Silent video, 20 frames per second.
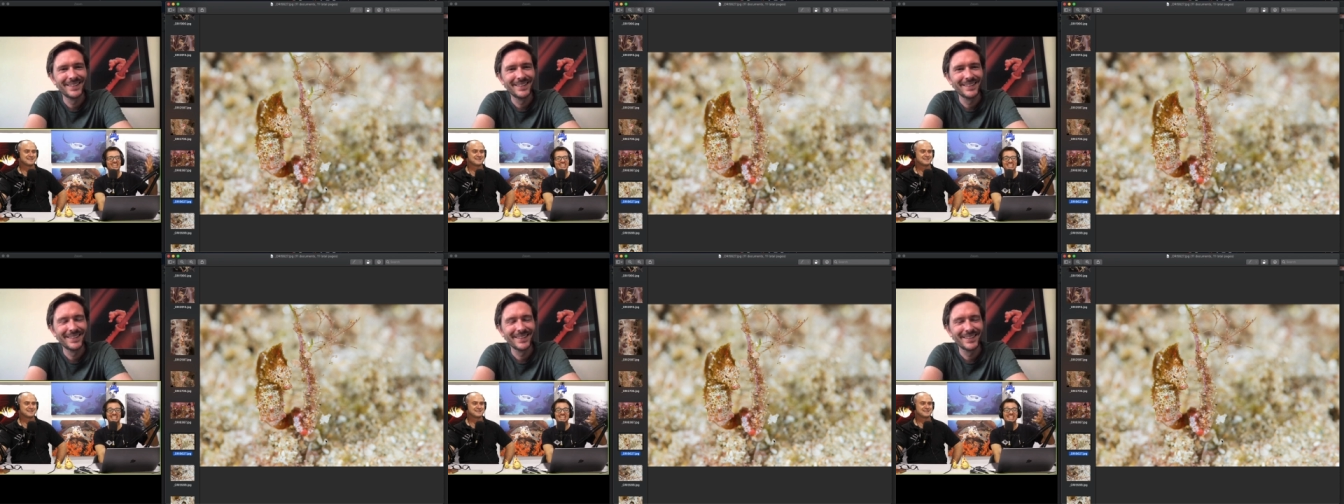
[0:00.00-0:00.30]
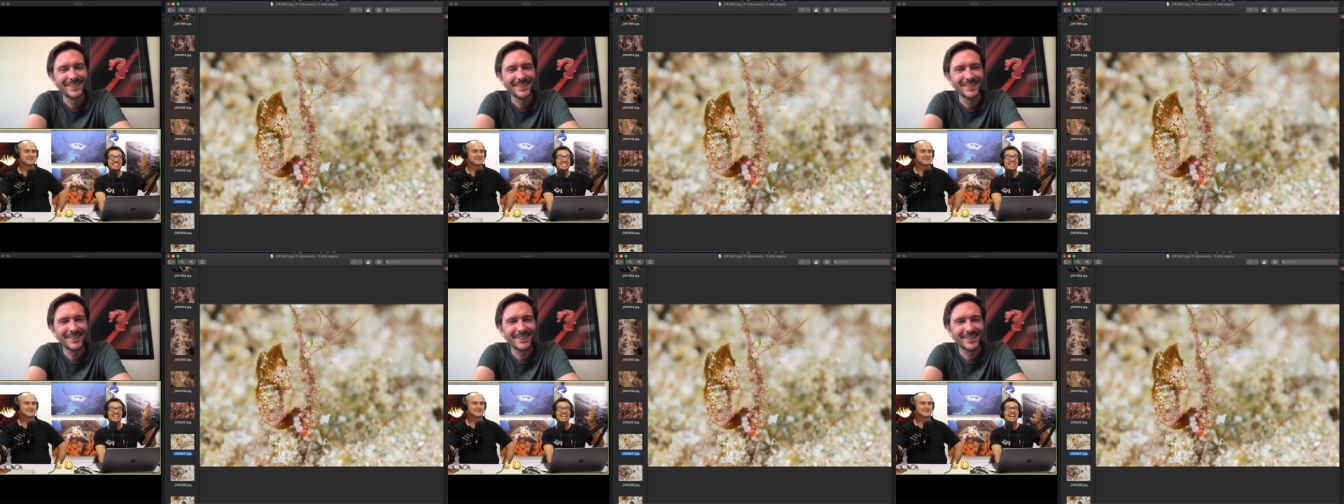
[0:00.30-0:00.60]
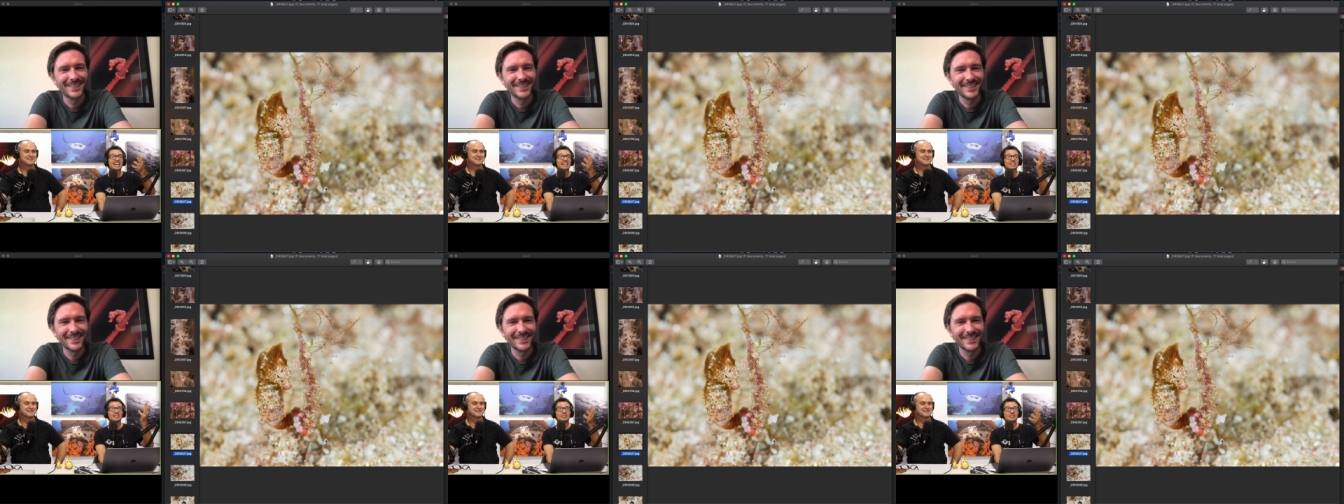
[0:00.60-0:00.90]
They, they
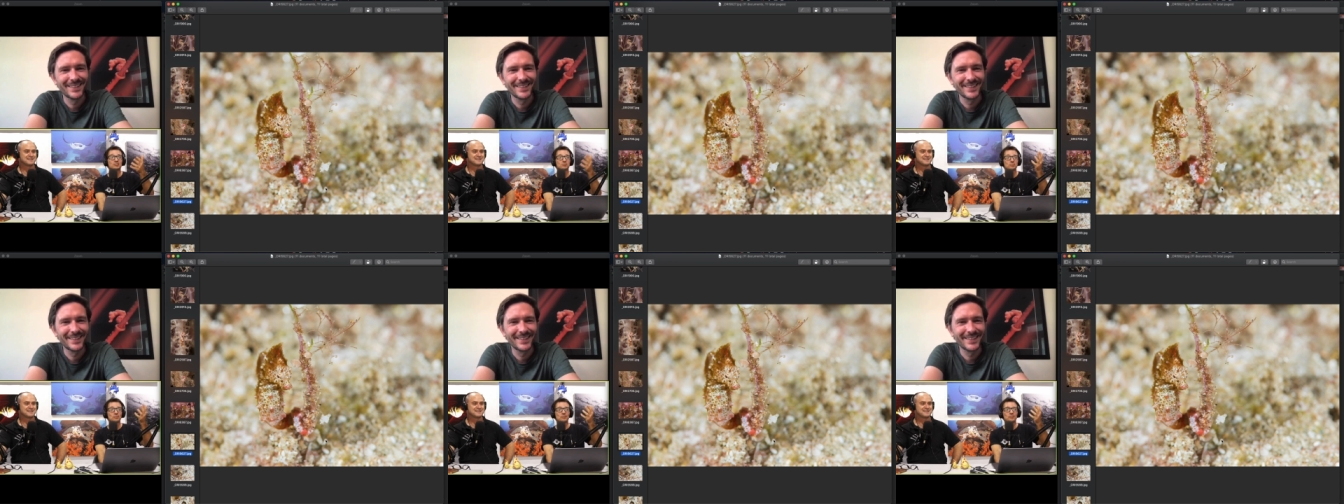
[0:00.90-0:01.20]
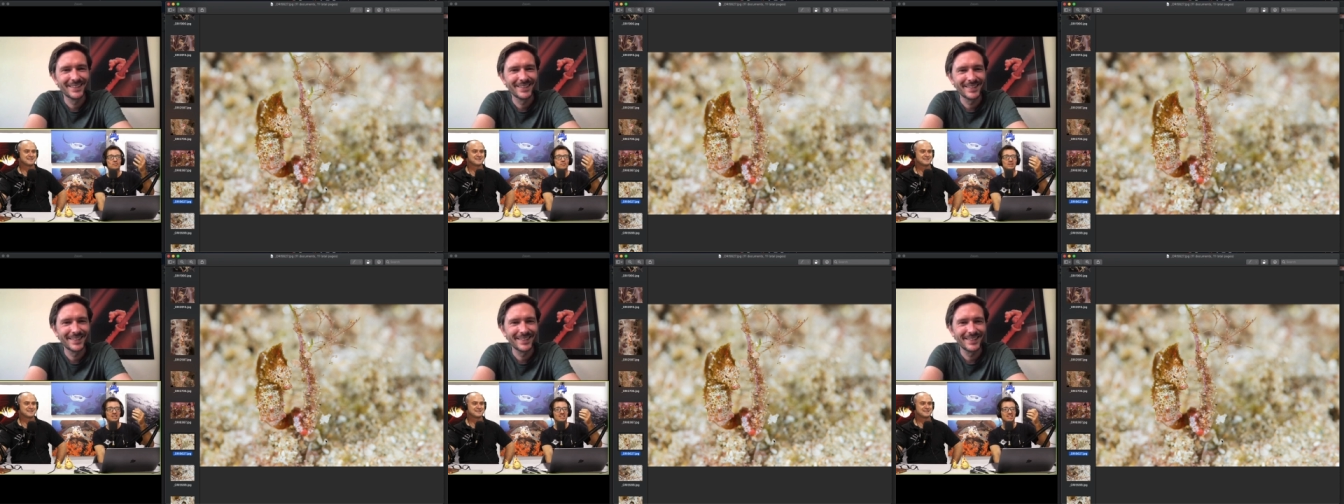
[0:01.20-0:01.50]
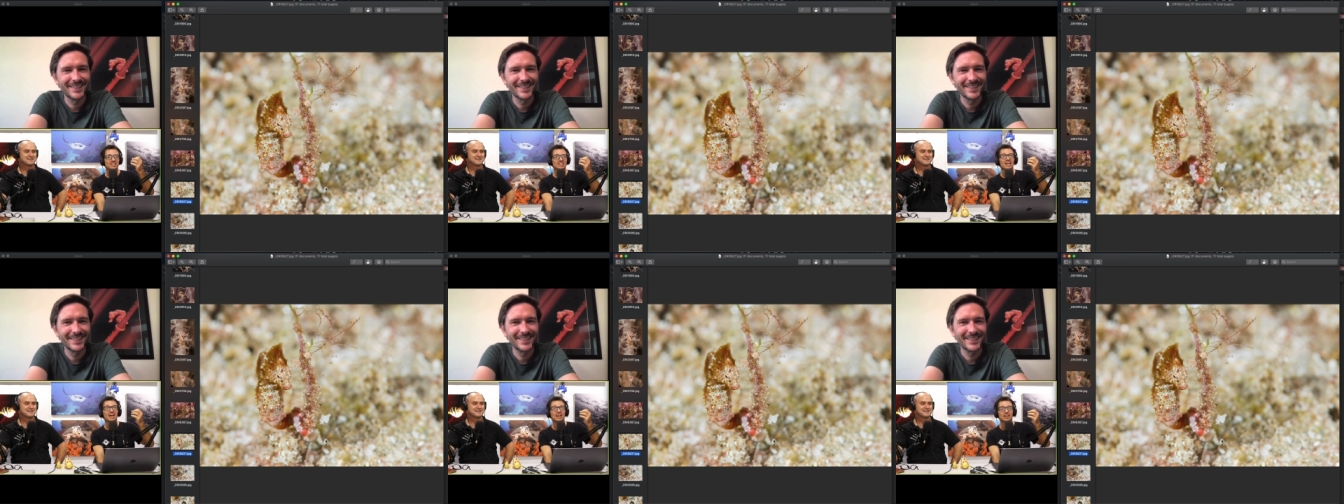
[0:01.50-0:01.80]
like this movement
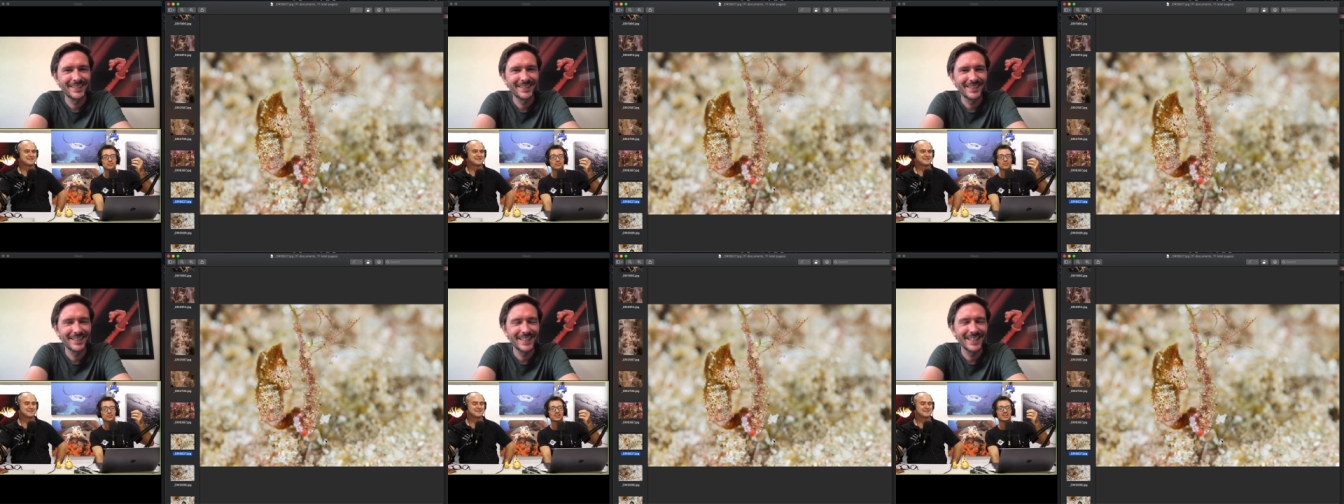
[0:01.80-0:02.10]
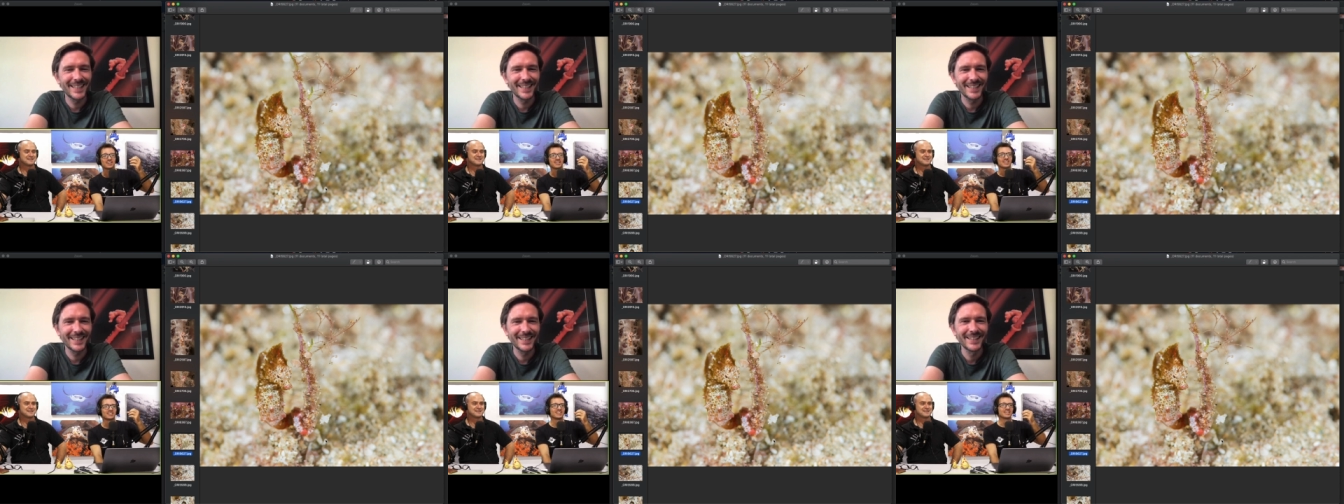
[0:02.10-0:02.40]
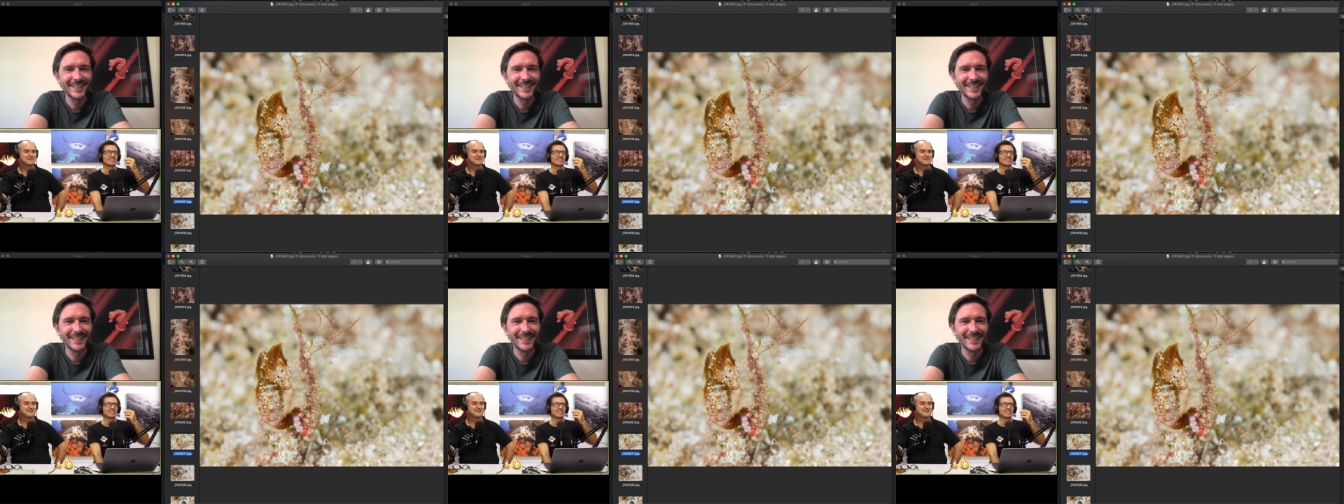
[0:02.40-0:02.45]
life. Yeah. Yeah.